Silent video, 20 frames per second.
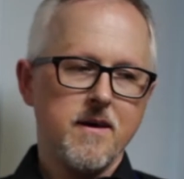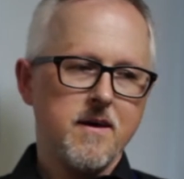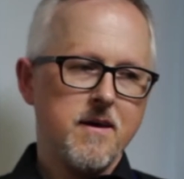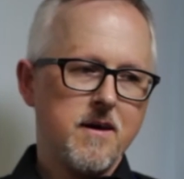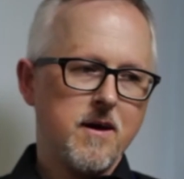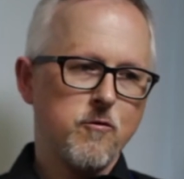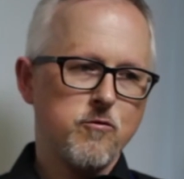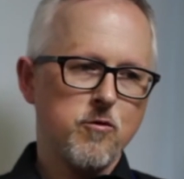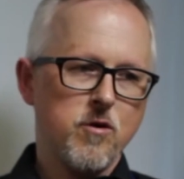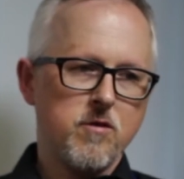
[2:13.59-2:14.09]

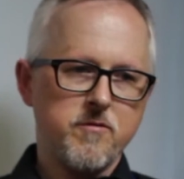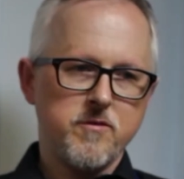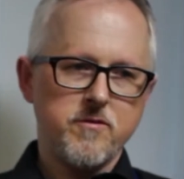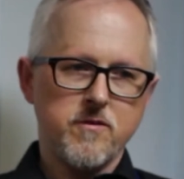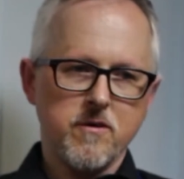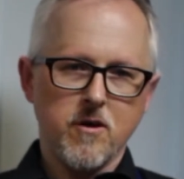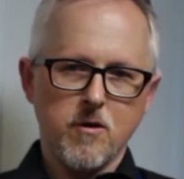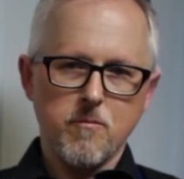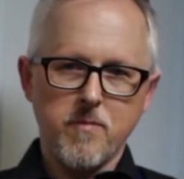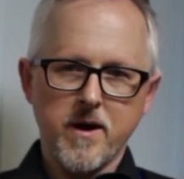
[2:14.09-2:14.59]
I was offered to
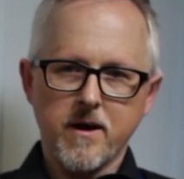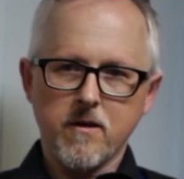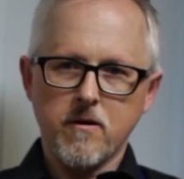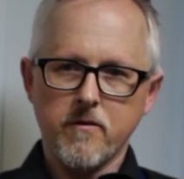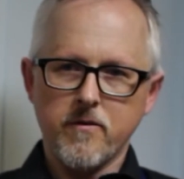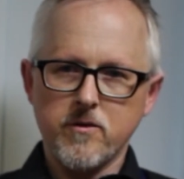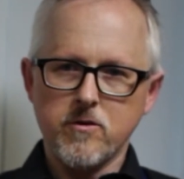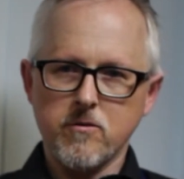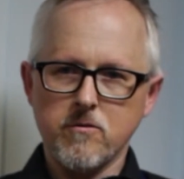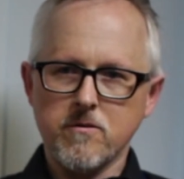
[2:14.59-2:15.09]
go back on
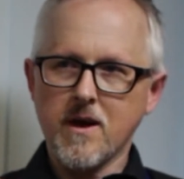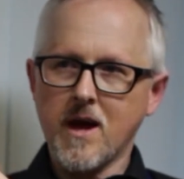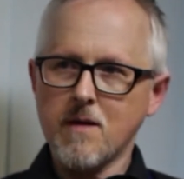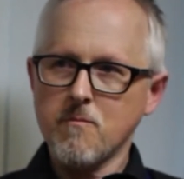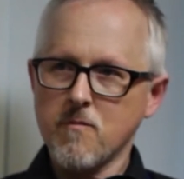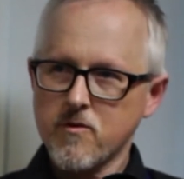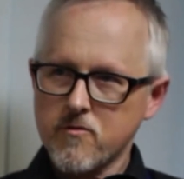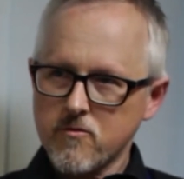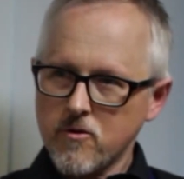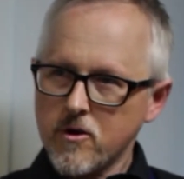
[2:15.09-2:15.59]
the new Game
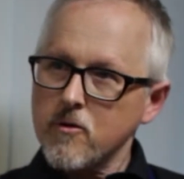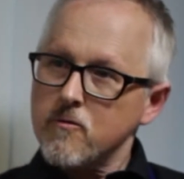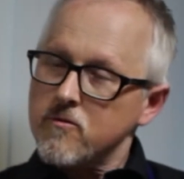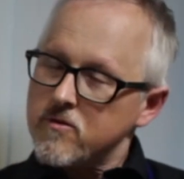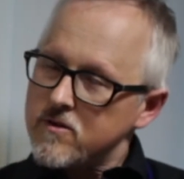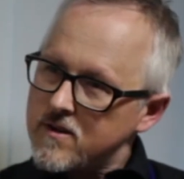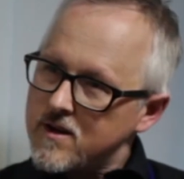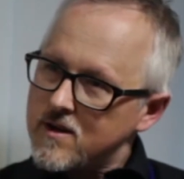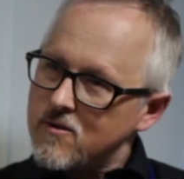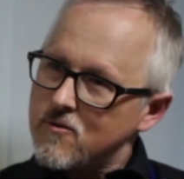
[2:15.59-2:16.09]
of Thrones
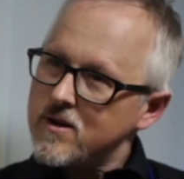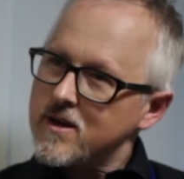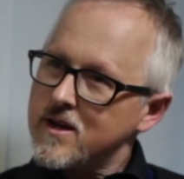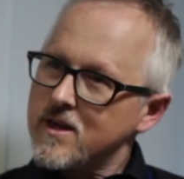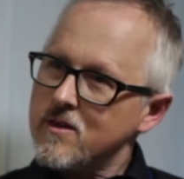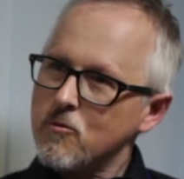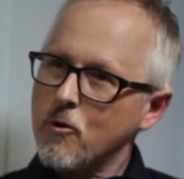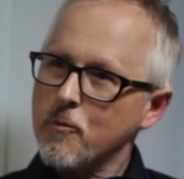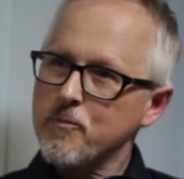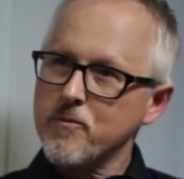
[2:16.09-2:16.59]

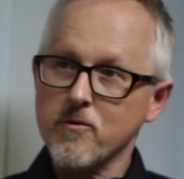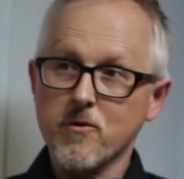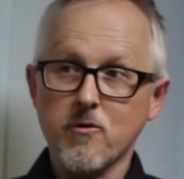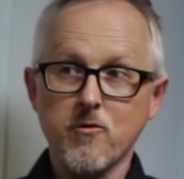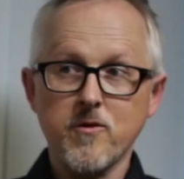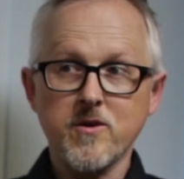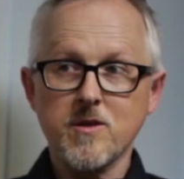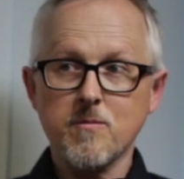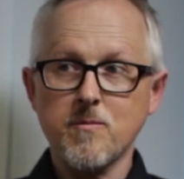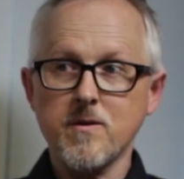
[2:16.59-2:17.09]
series up till
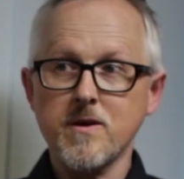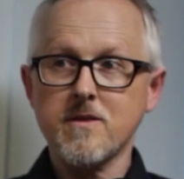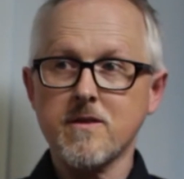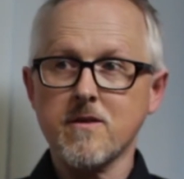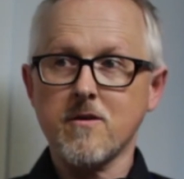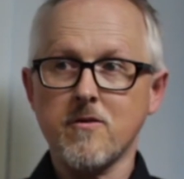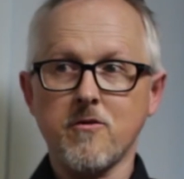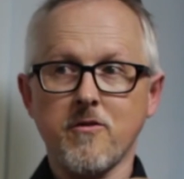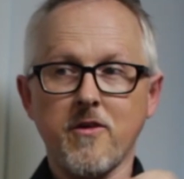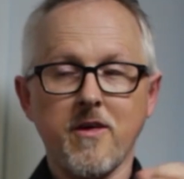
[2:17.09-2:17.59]
Christmas, so
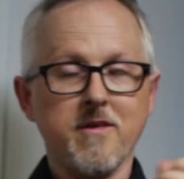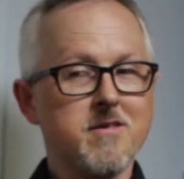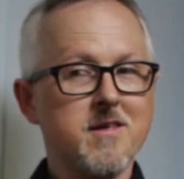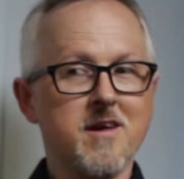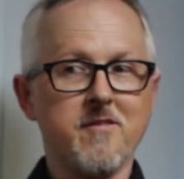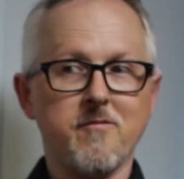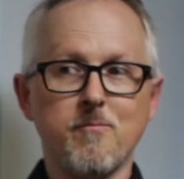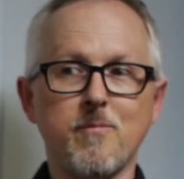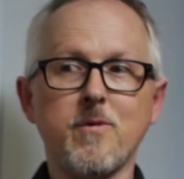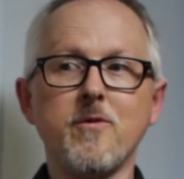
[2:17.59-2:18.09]
another
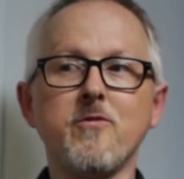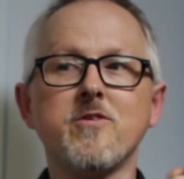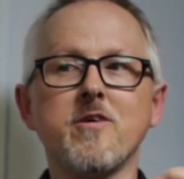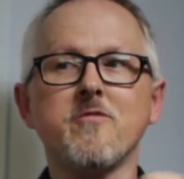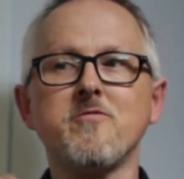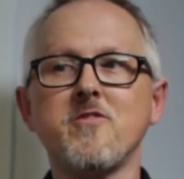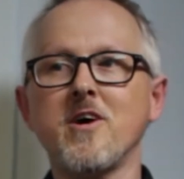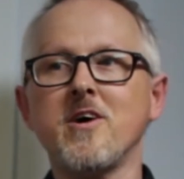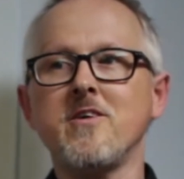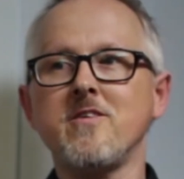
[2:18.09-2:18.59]
7 months I've
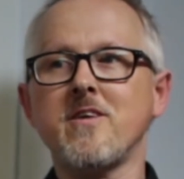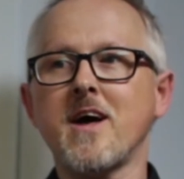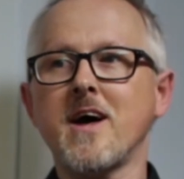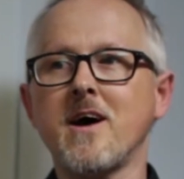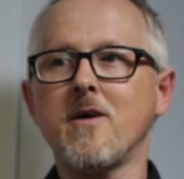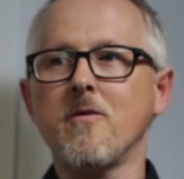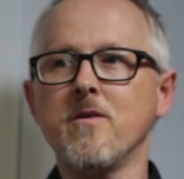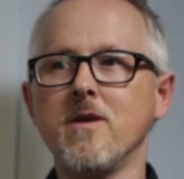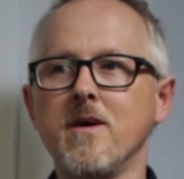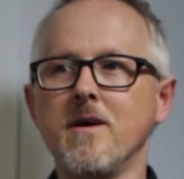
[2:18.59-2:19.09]
turned
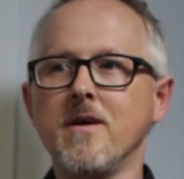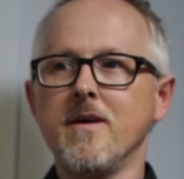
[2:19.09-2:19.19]
down.